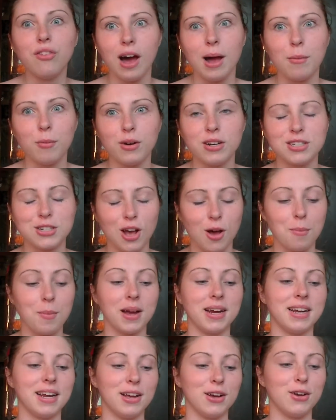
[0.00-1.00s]
vibrant on
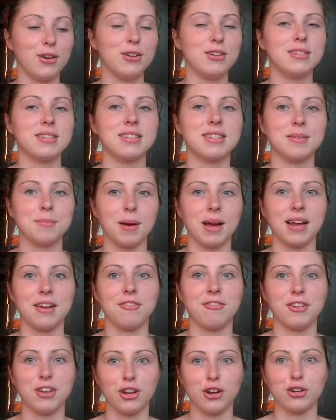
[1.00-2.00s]
my nails, my
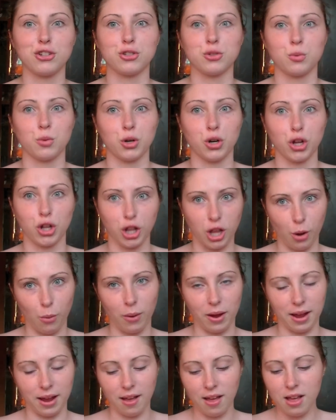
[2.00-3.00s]
fingers were
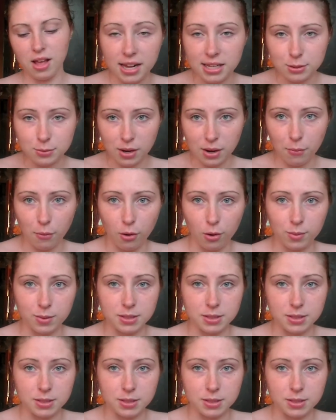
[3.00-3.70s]
glowing. Next one I wore